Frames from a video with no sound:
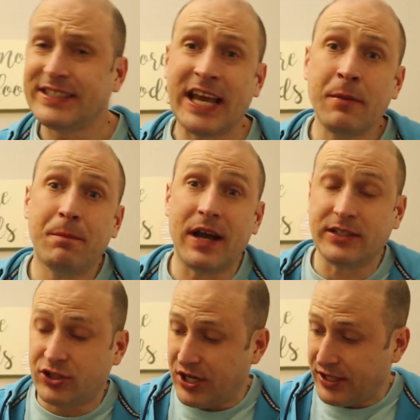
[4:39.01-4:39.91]
Game
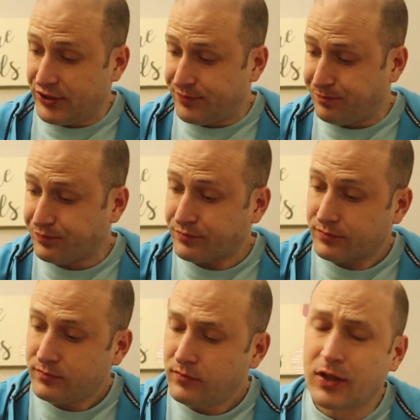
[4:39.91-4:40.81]
plan change.
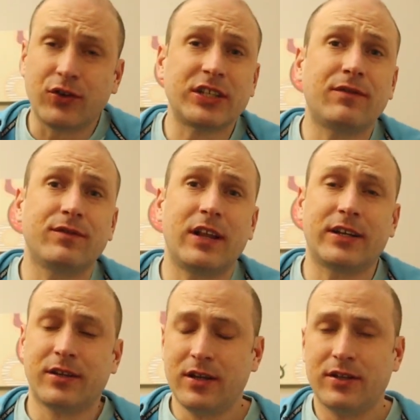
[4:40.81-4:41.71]
But like